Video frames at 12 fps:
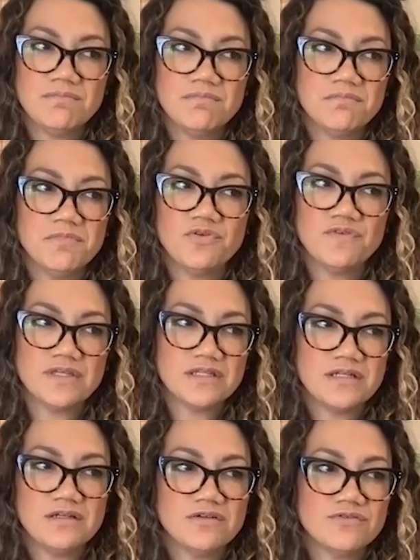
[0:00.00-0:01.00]
moving the
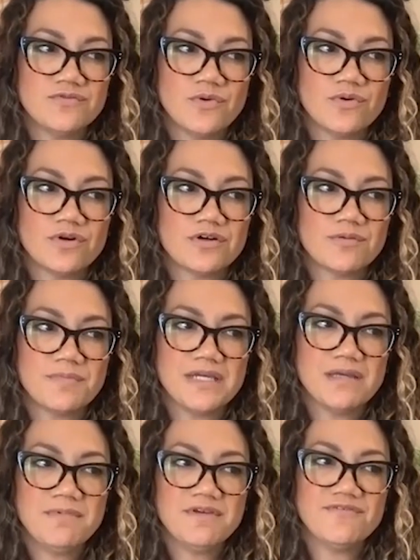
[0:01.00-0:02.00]
needle forward or
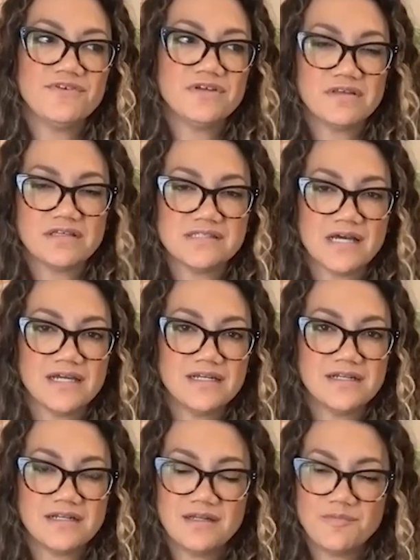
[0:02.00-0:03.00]
making me feel
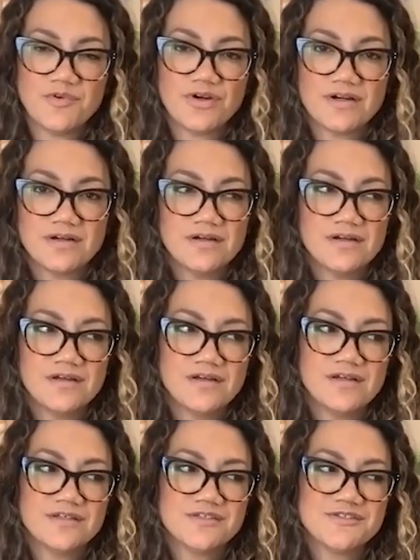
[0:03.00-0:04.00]
excited anymore.
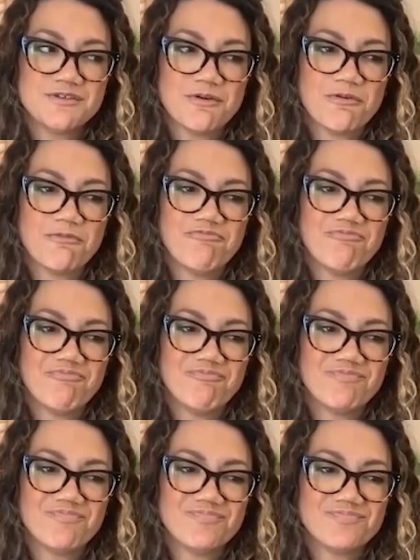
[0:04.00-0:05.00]
So
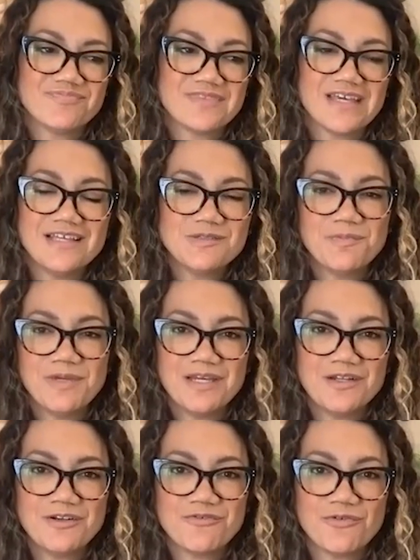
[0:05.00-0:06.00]
that's what
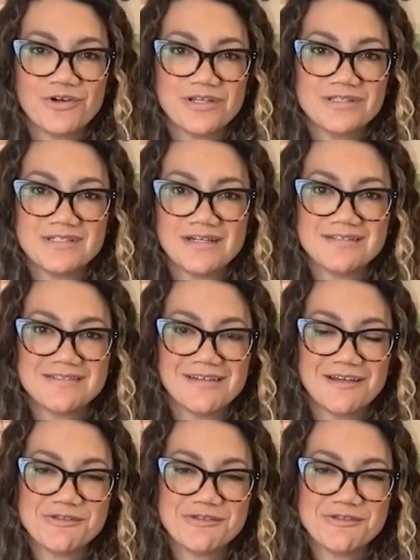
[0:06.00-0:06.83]
being in your 40s does, I